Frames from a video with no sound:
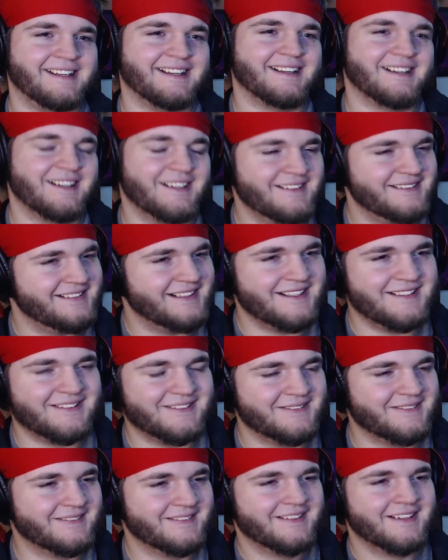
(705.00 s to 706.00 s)
thing. I, I
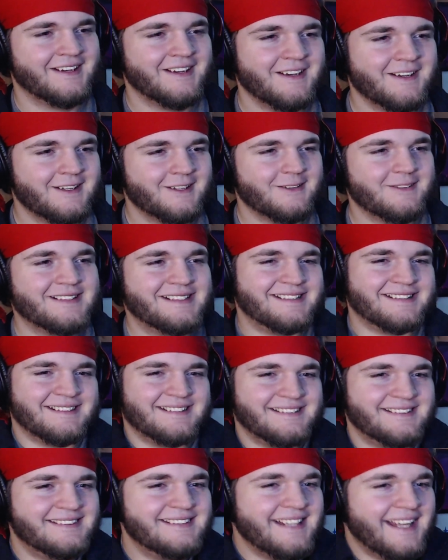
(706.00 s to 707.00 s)
don't know what to
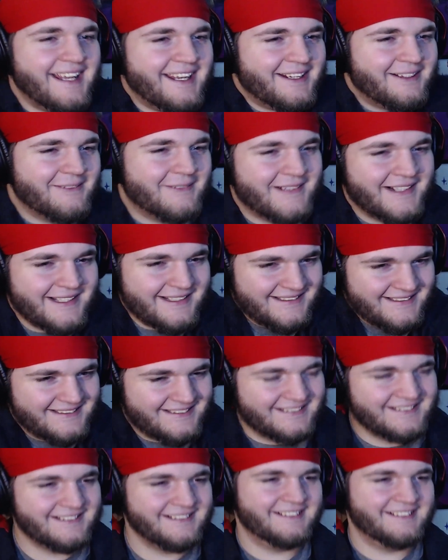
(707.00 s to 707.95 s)
say. What?